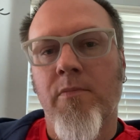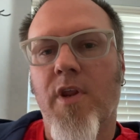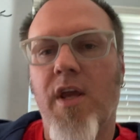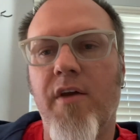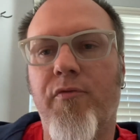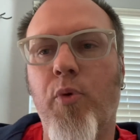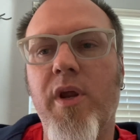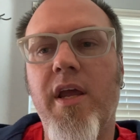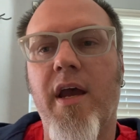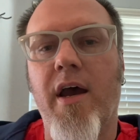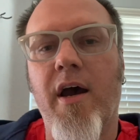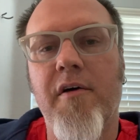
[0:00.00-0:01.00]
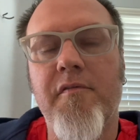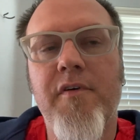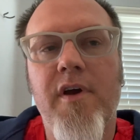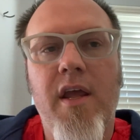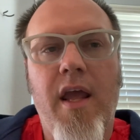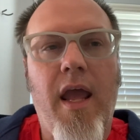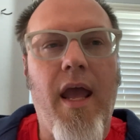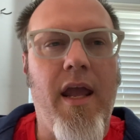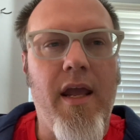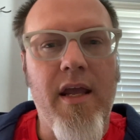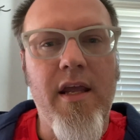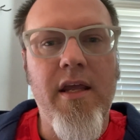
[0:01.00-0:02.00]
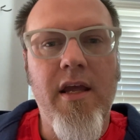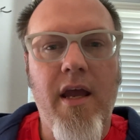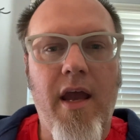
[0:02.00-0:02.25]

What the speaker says: If we have A